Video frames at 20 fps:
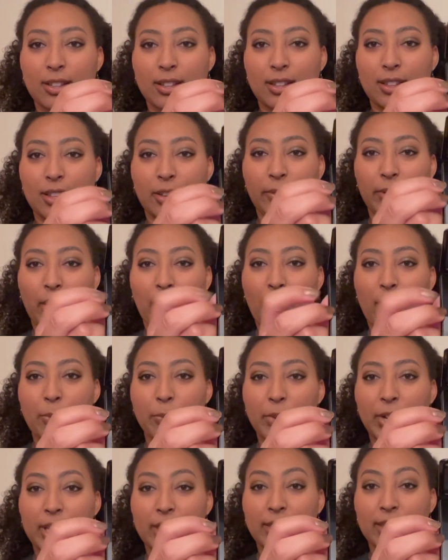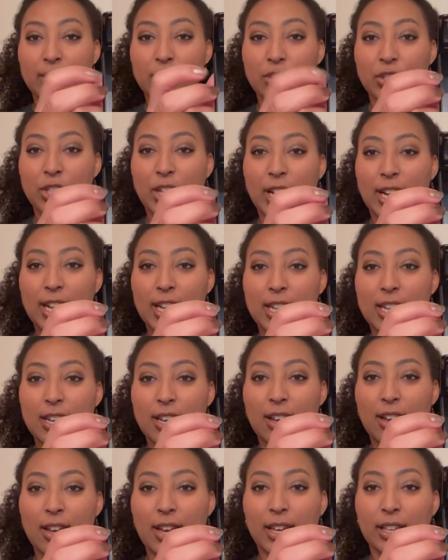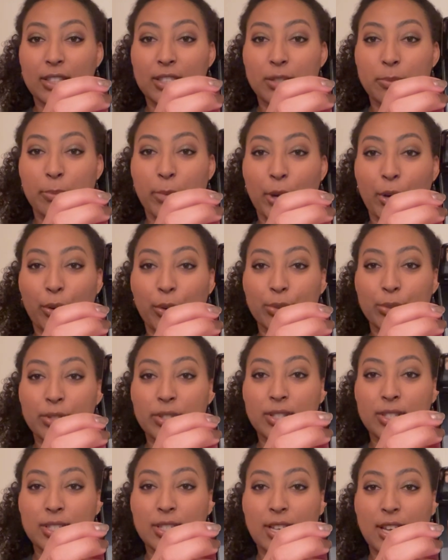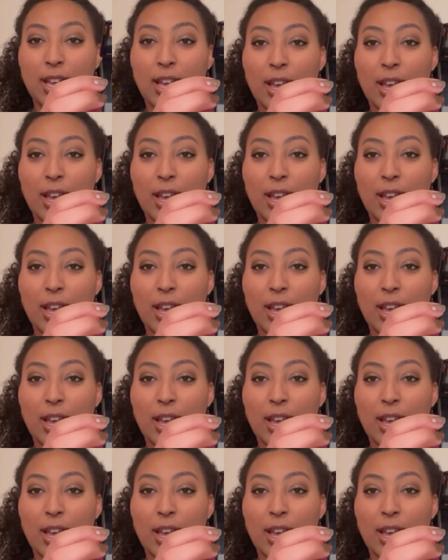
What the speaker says: there we go. I'm wearing this shade, Exposed,